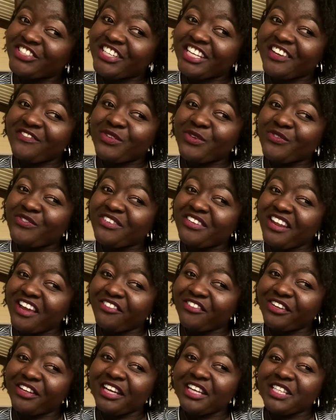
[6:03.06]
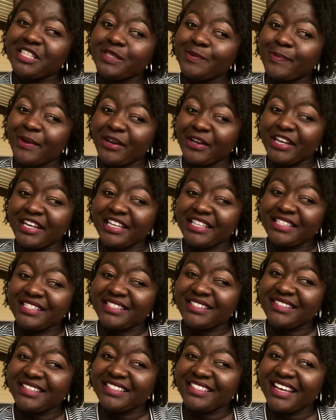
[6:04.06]
If you've never
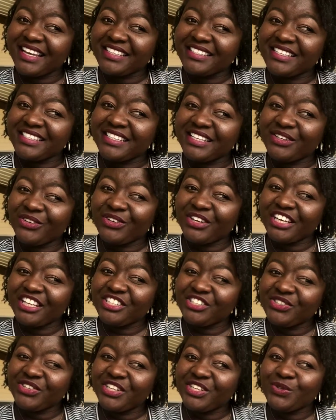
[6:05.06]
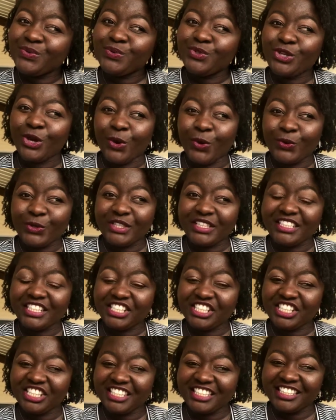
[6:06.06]
experienced the Texas Hill Country, you totally
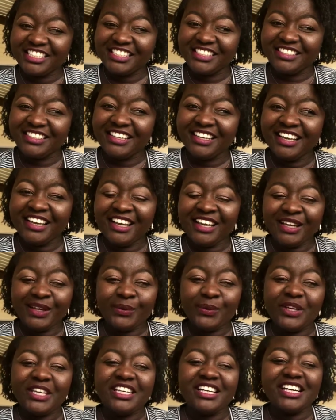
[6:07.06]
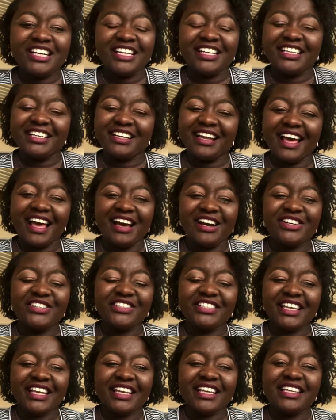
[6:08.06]
should. We are
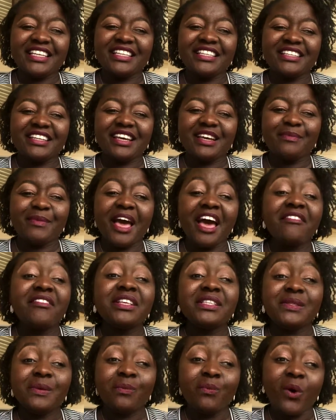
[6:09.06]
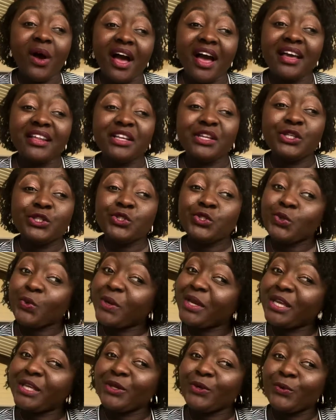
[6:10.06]
out and having some wine and
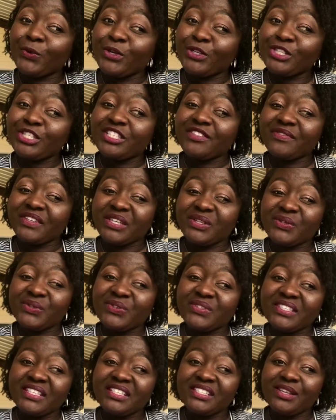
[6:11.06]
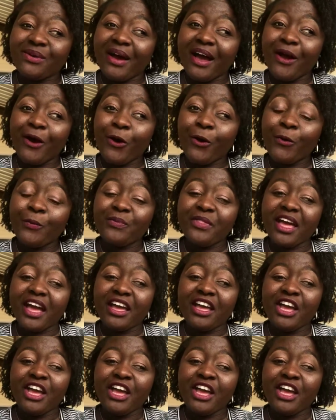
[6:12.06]
enjoying gorgeous views. And so I hope that